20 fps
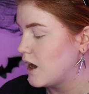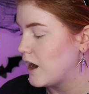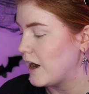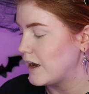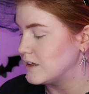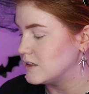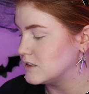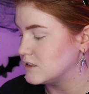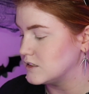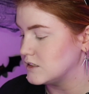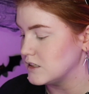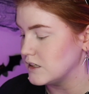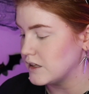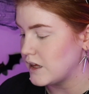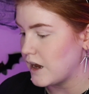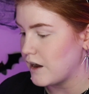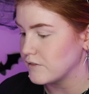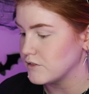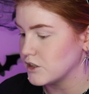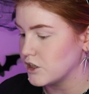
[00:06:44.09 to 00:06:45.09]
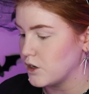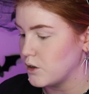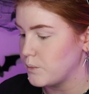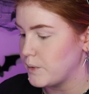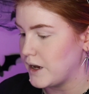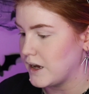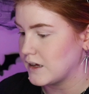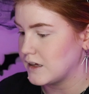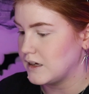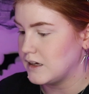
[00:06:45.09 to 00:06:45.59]
I did have to go
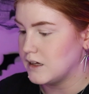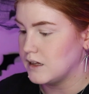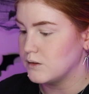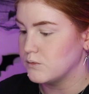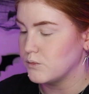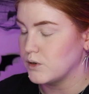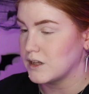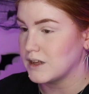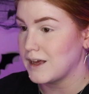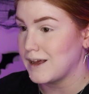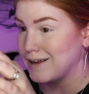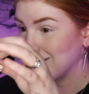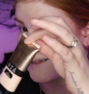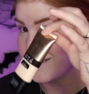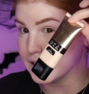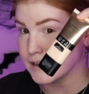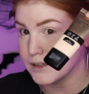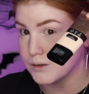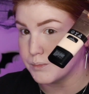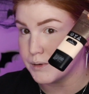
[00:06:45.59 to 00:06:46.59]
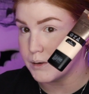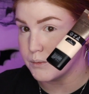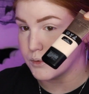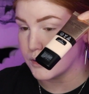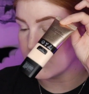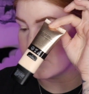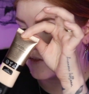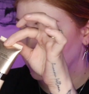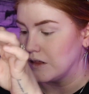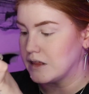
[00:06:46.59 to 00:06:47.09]
back in with a little bit
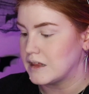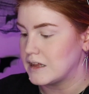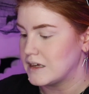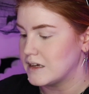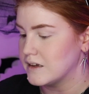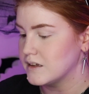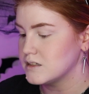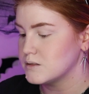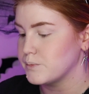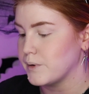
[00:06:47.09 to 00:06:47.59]
more of this,